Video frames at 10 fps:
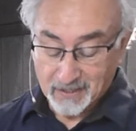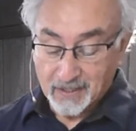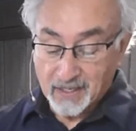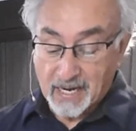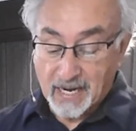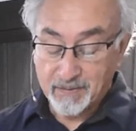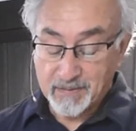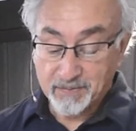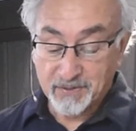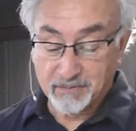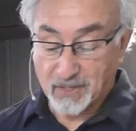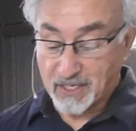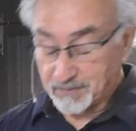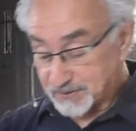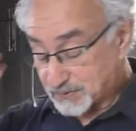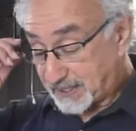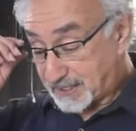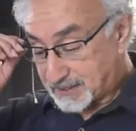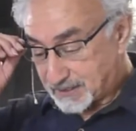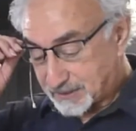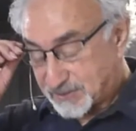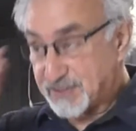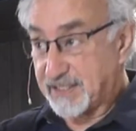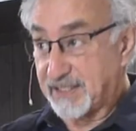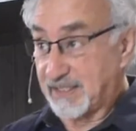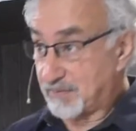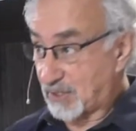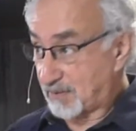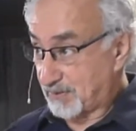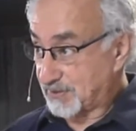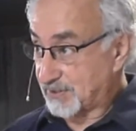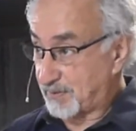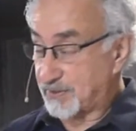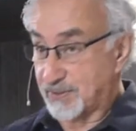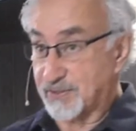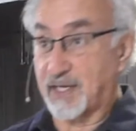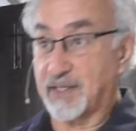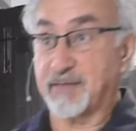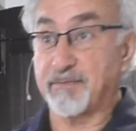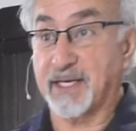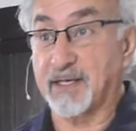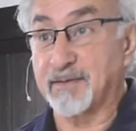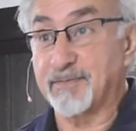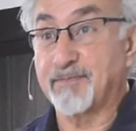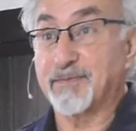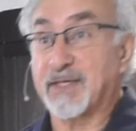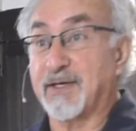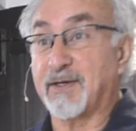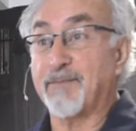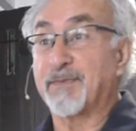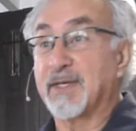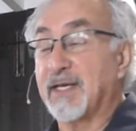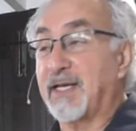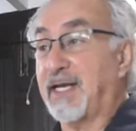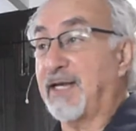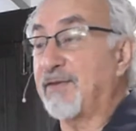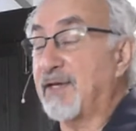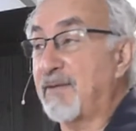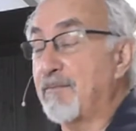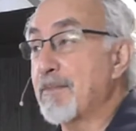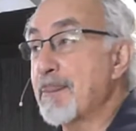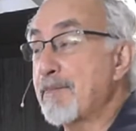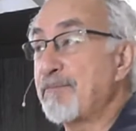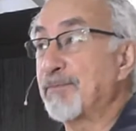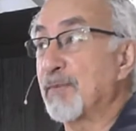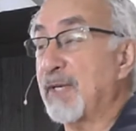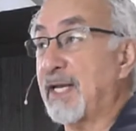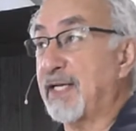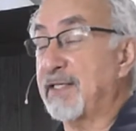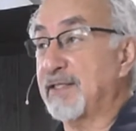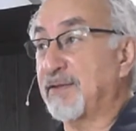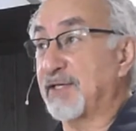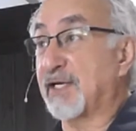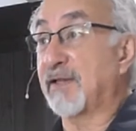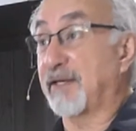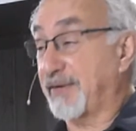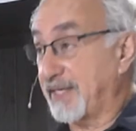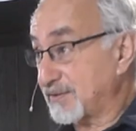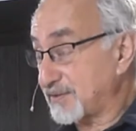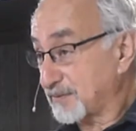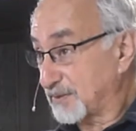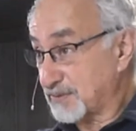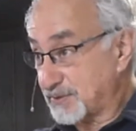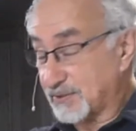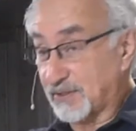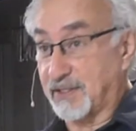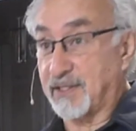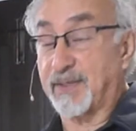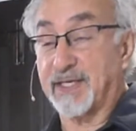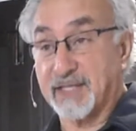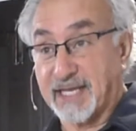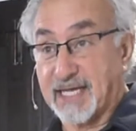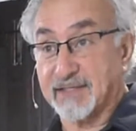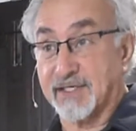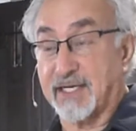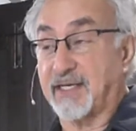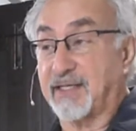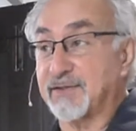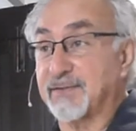I remember the marbles. We had steely marbles. They were just solid metal, you know. And we had the clearies, which were just clear. We had the cat's eyes.